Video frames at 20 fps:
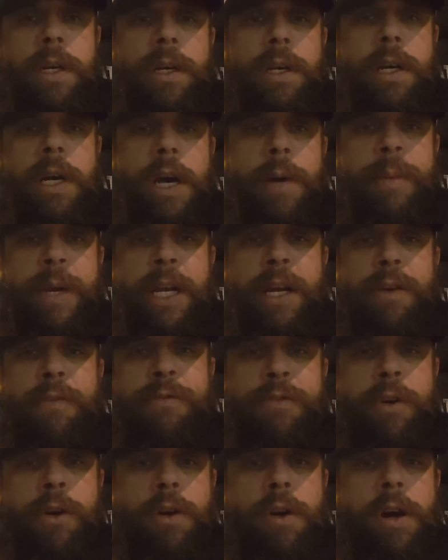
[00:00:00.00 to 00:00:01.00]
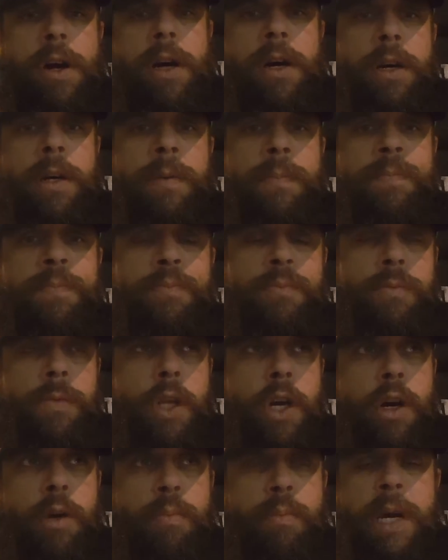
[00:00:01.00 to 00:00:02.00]
I'm here for
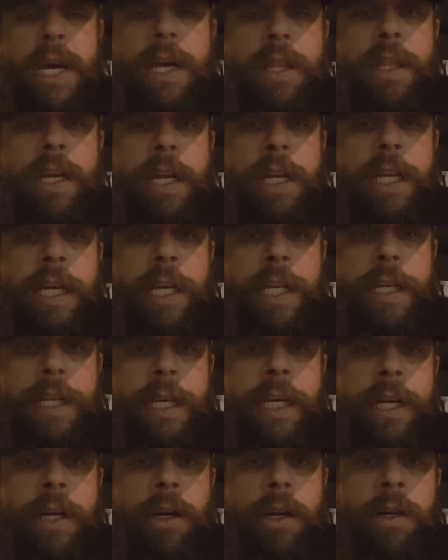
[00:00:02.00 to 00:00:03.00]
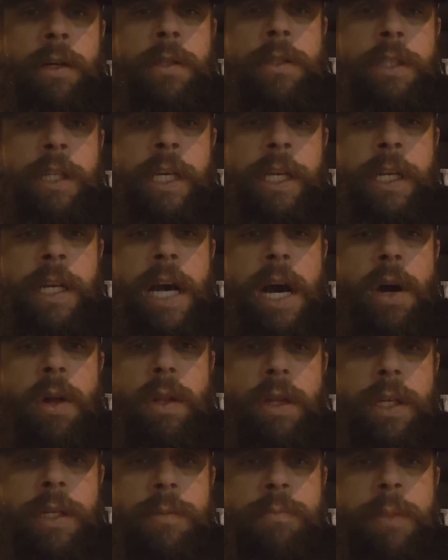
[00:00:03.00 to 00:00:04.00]
young men that need an ear, need an
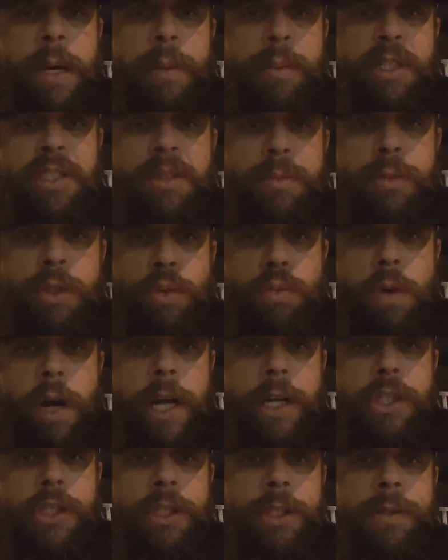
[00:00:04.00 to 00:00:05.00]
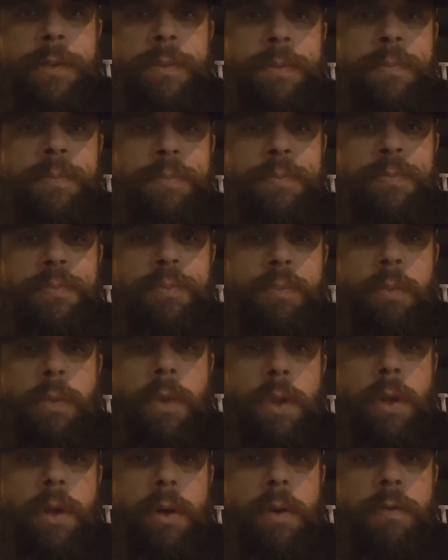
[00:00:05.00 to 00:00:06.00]
outlet, maybe some direction.
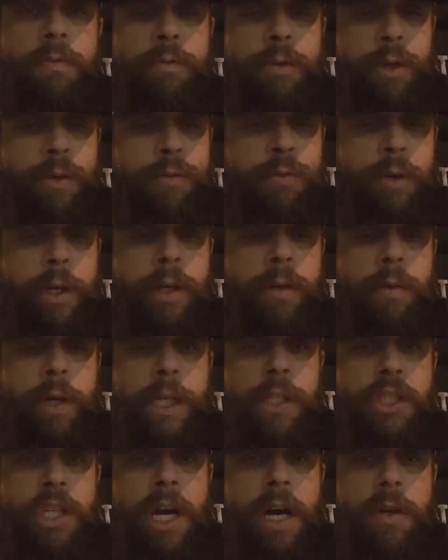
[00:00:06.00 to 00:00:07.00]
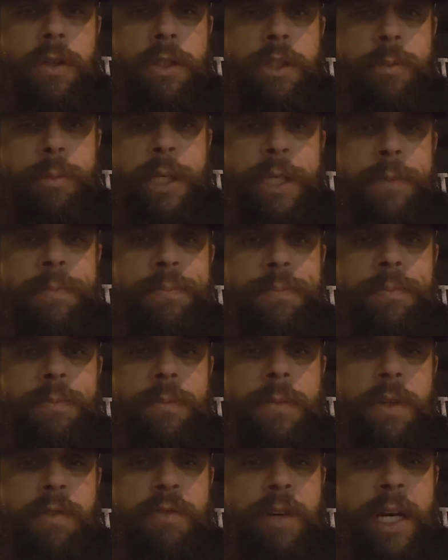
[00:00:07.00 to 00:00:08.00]
Feel free to reach out to me.
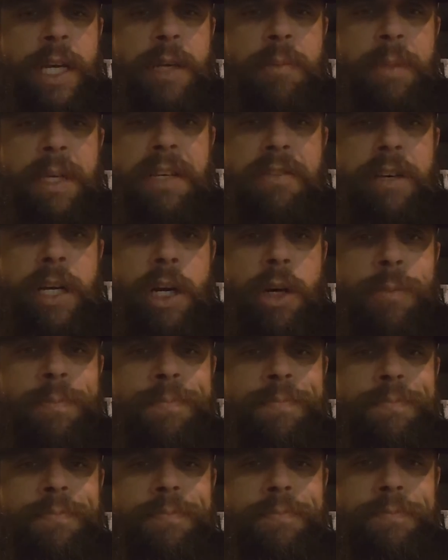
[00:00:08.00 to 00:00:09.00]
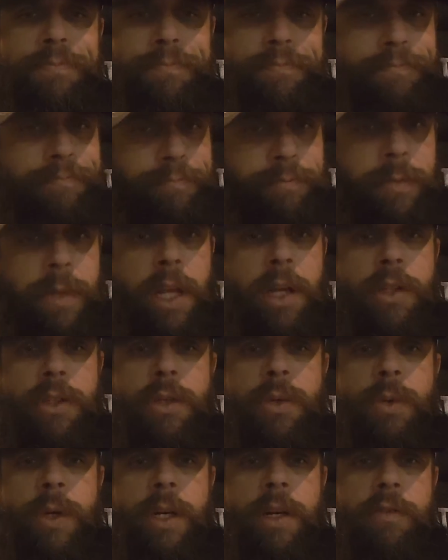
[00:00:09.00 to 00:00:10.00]
If I can be of help, I'll
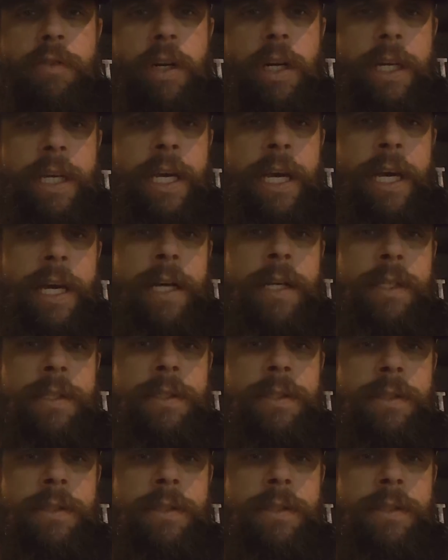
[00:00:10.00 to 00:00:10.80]
do whatever I can.